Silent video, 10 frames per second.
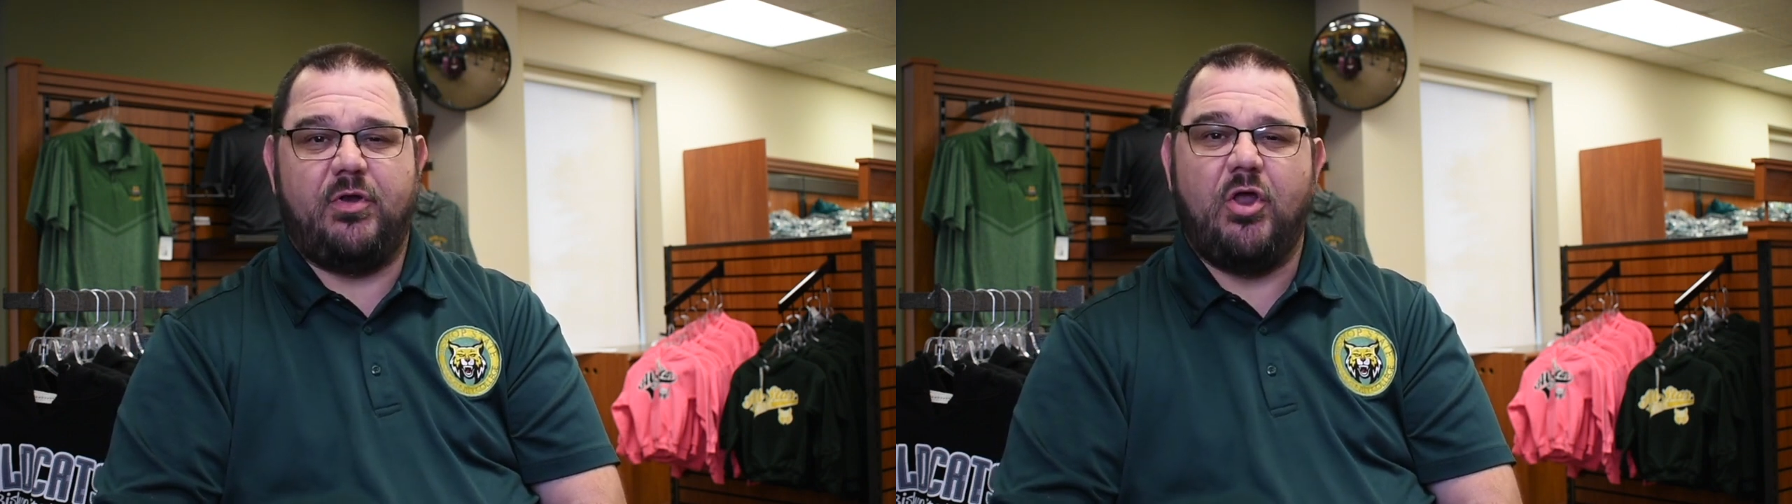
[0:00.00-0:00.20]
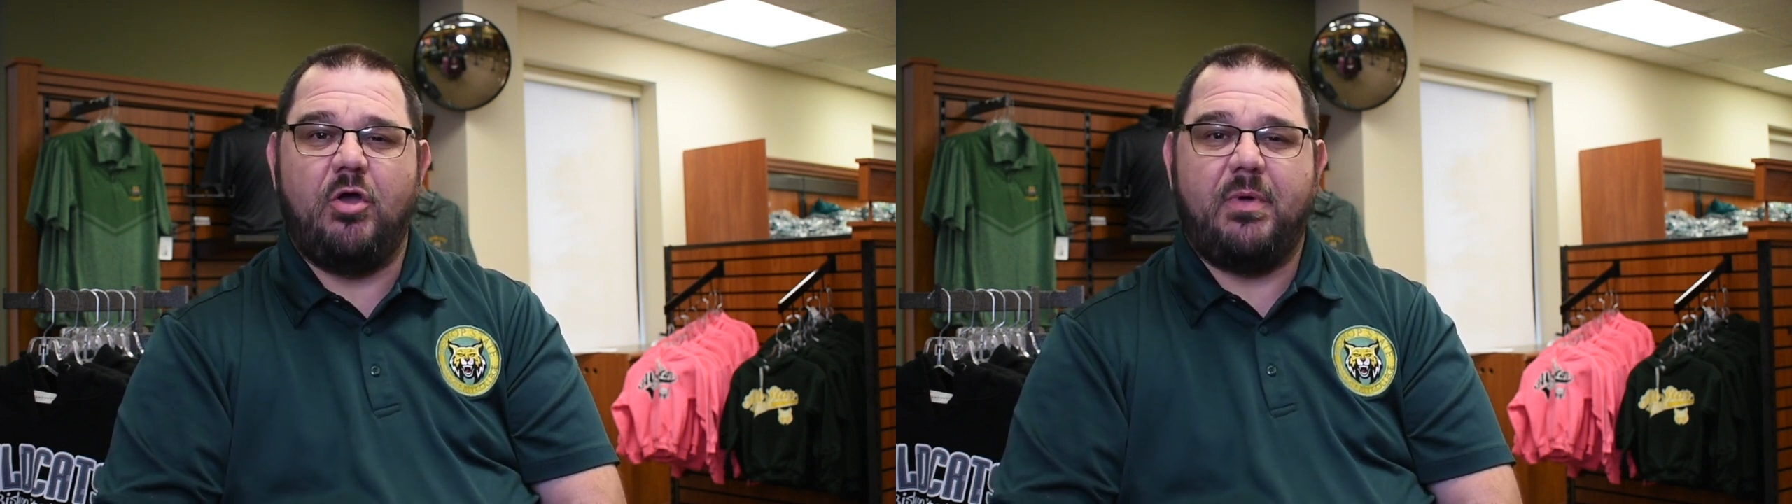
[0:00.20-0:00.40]

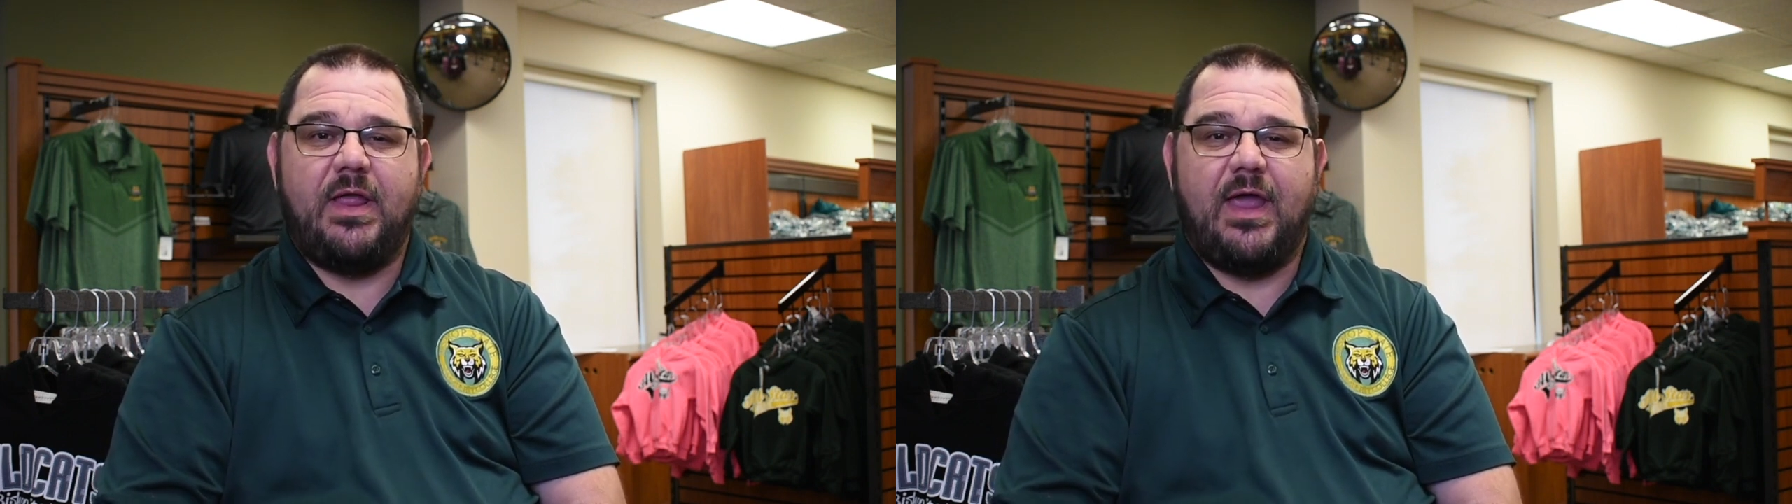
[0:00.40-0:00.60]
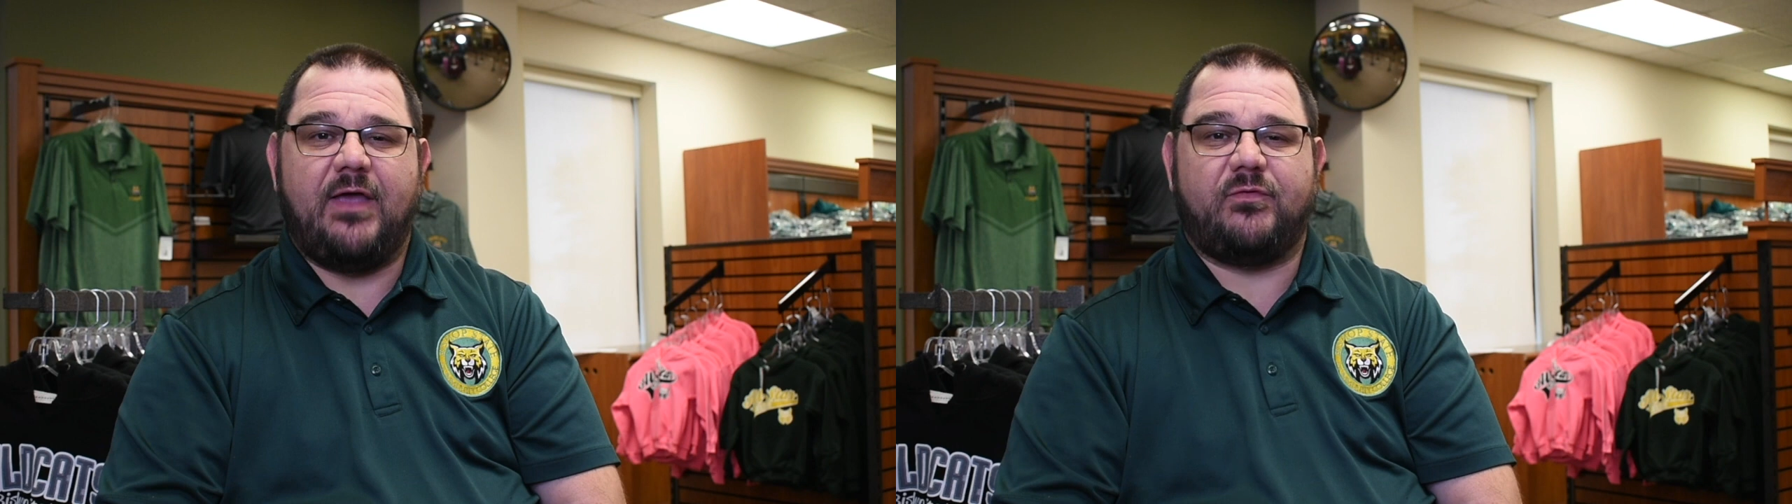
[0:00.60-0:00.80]
nobody
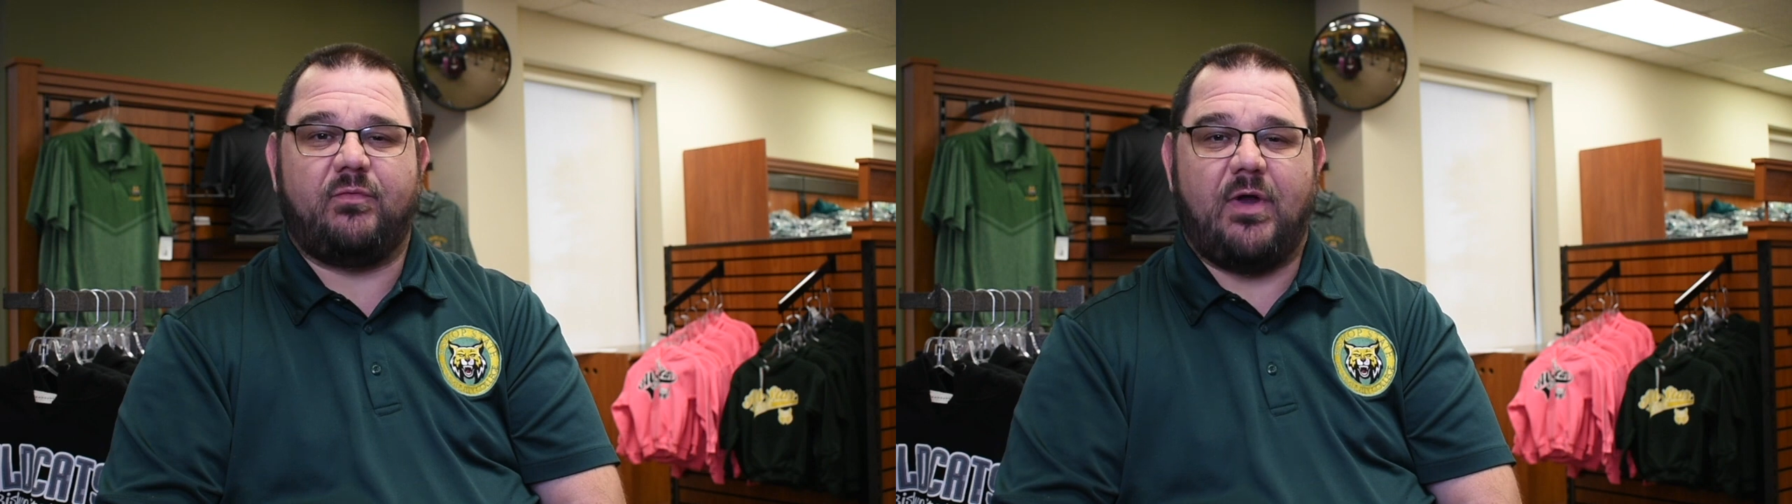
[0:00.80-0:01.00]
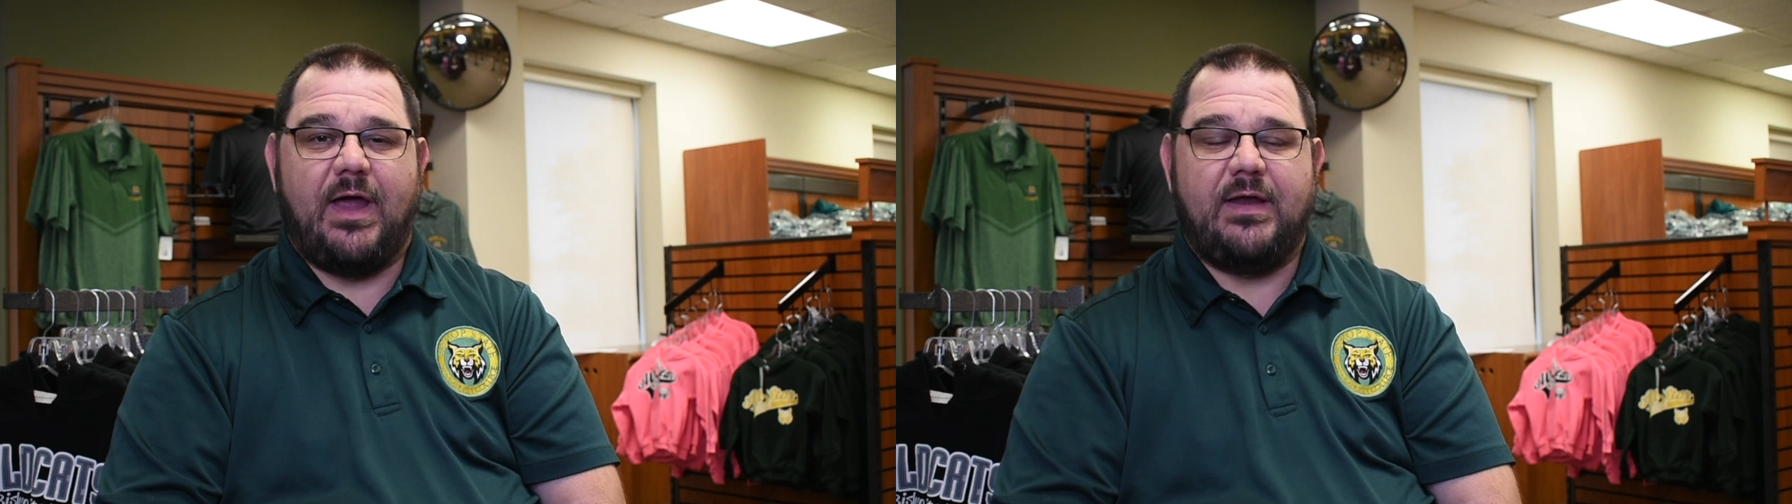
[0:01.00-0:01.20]
has a
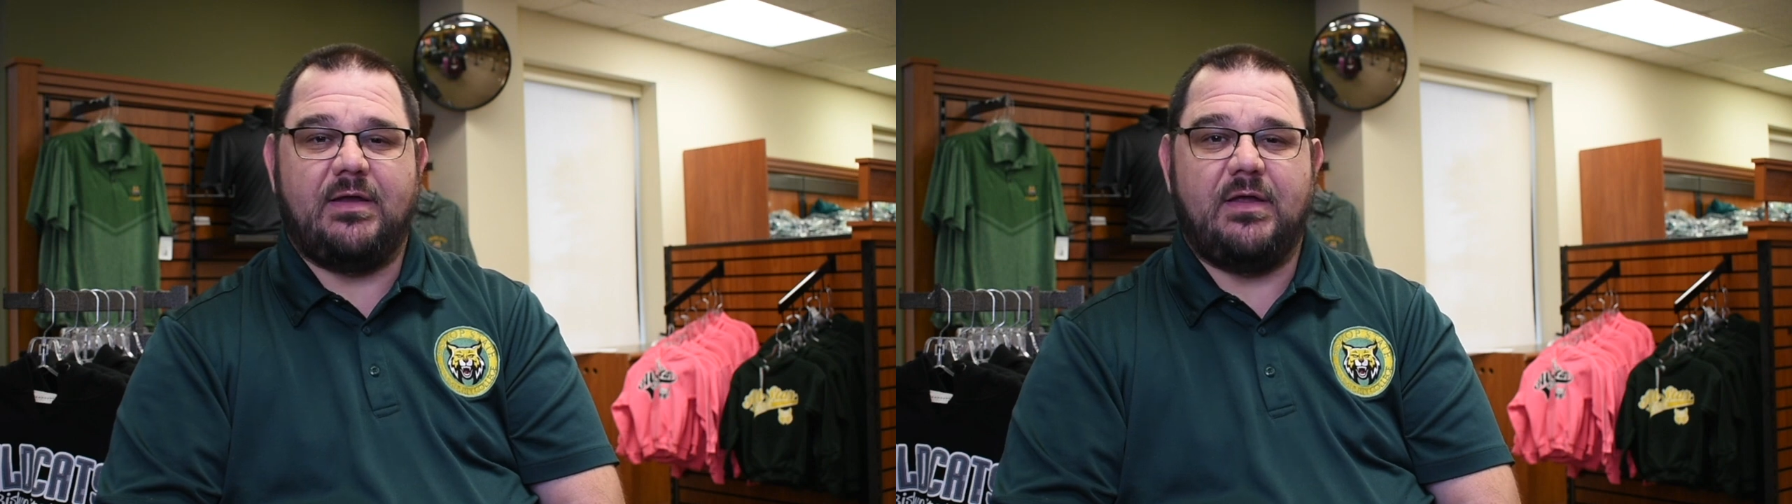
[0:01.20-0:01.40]
right